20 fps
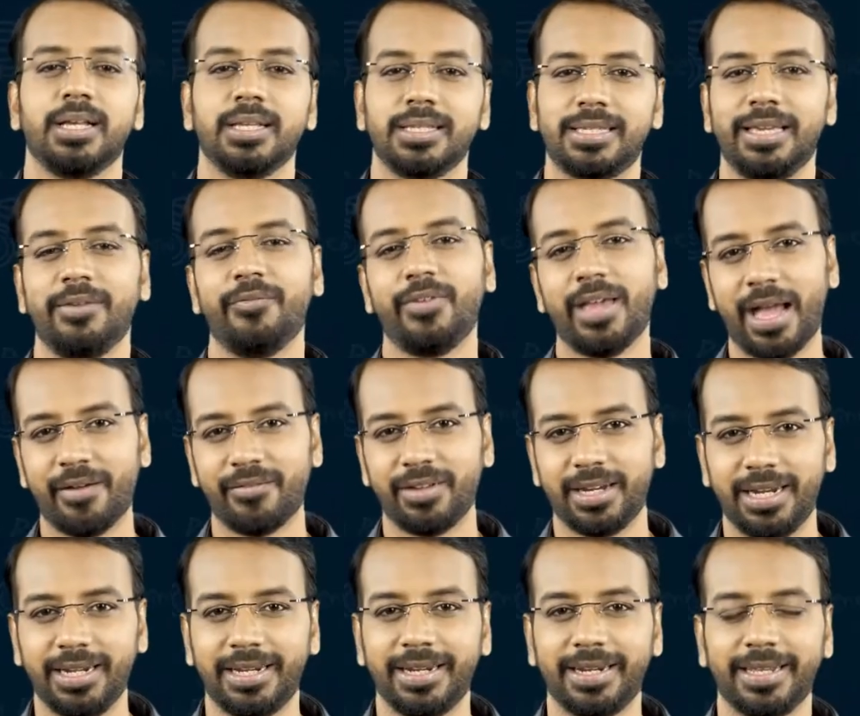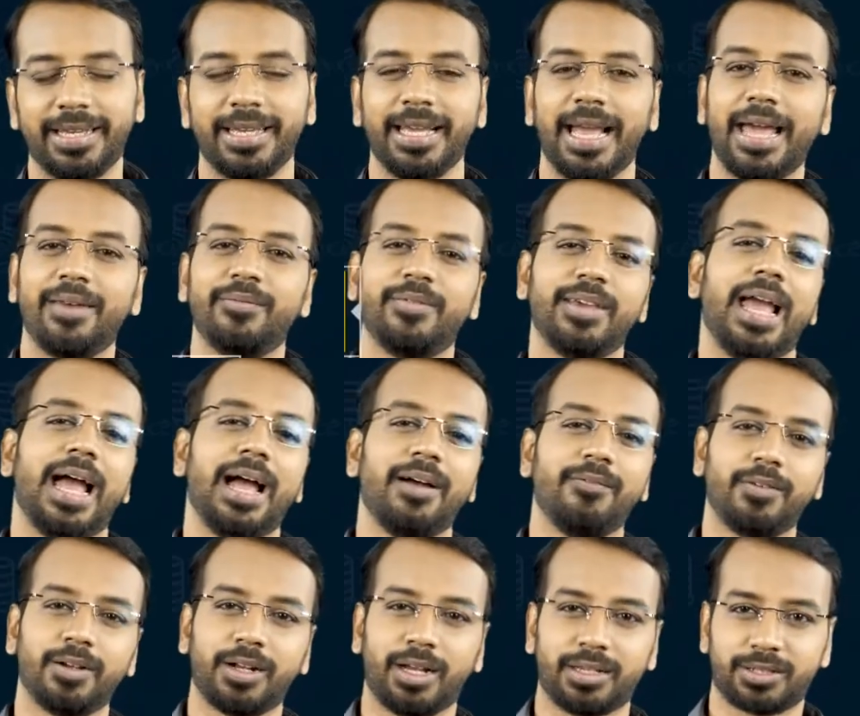See, we have an entity and we
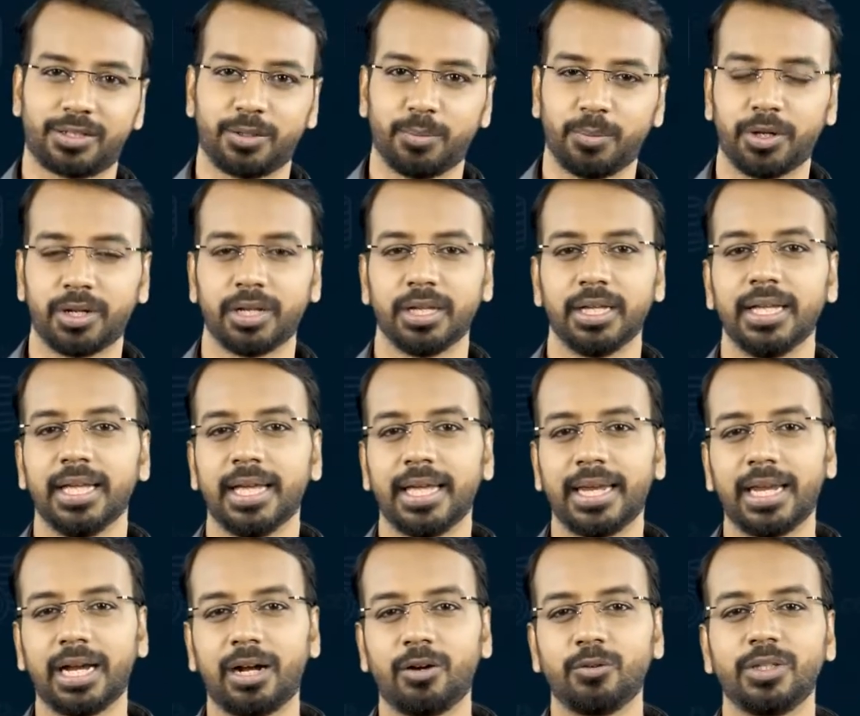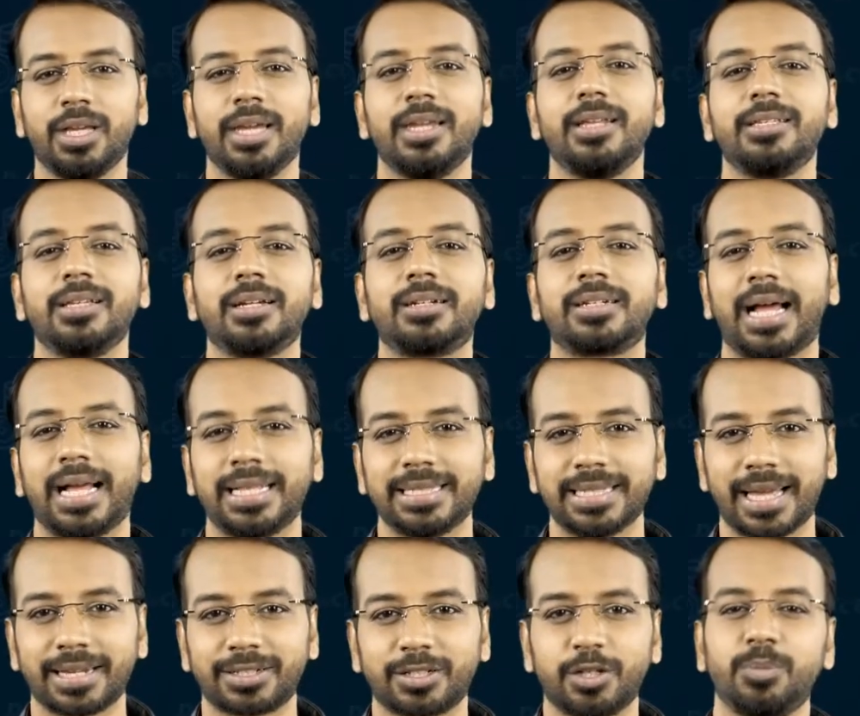have customer. Now, there is a
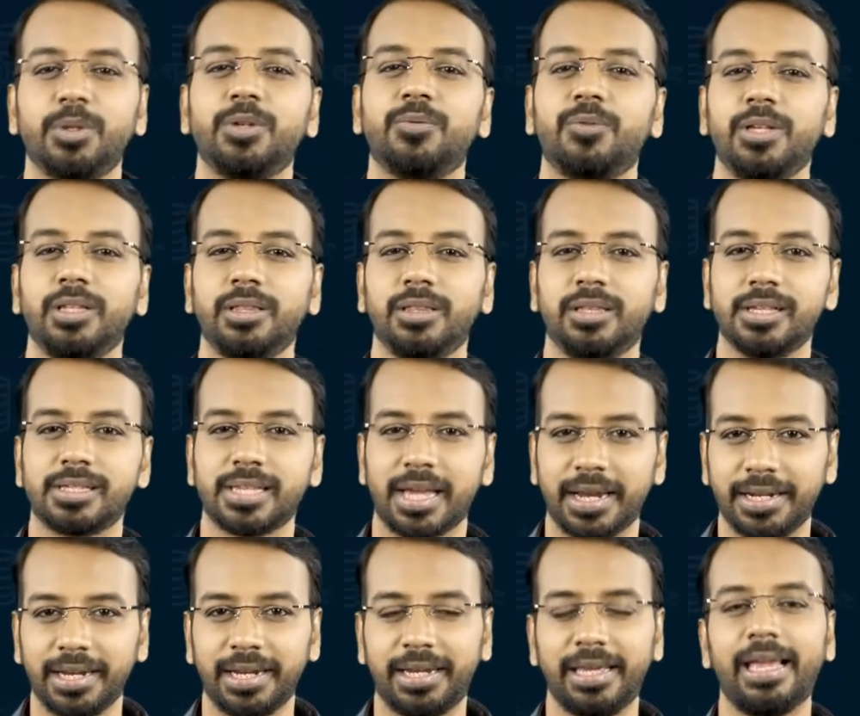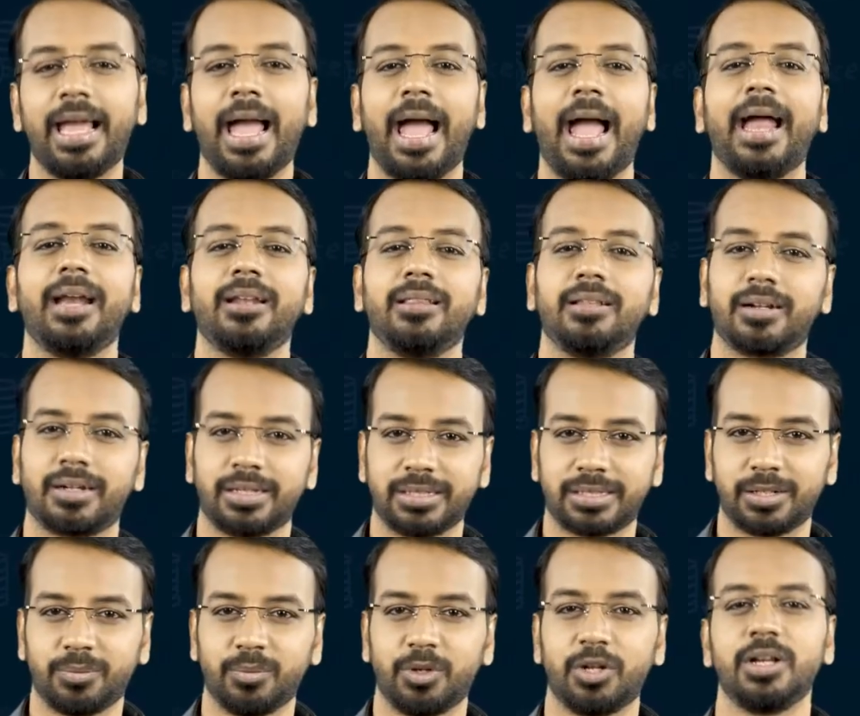transaction between this entity and the
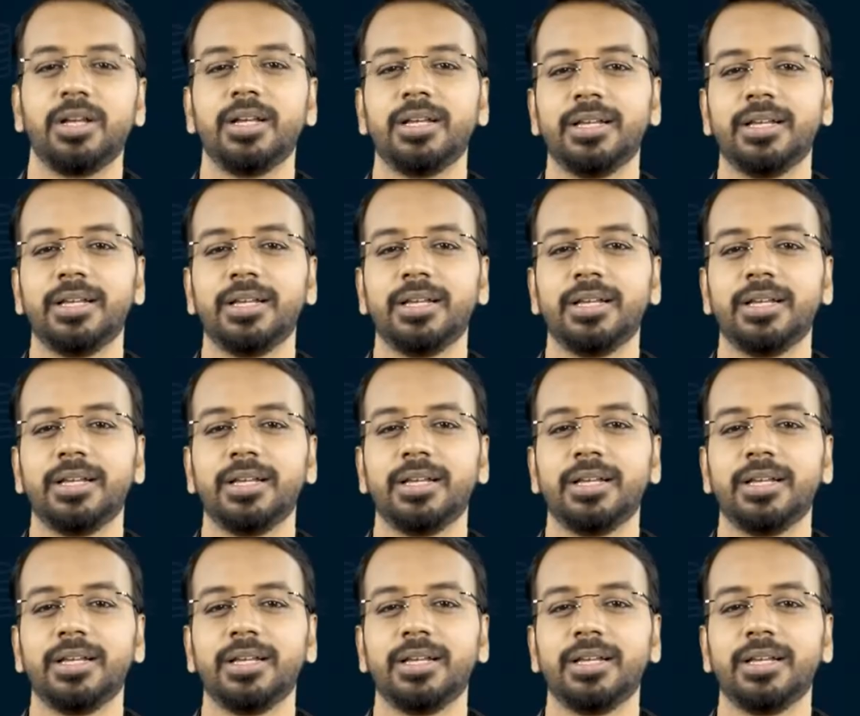customer.